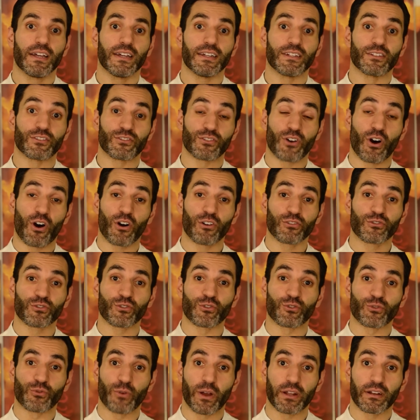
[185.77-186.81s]
It's
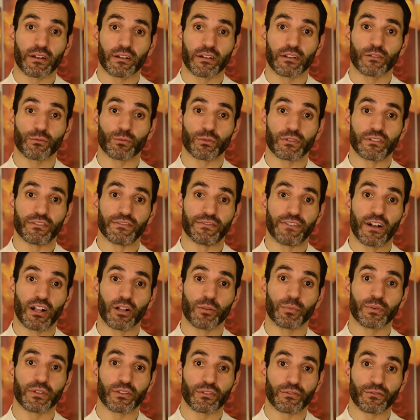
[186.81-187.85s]
also credited with
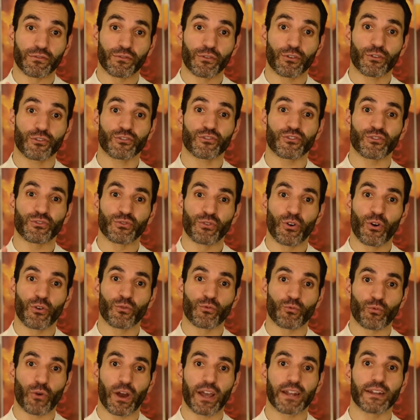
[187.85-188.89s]
developing the first
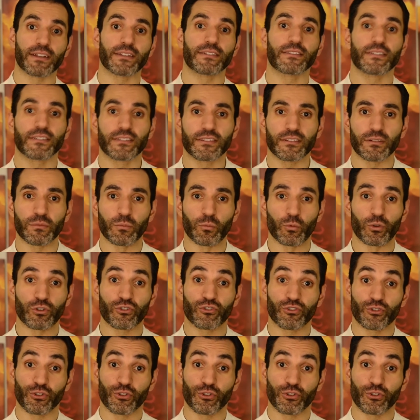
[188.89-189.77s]
known writing system, which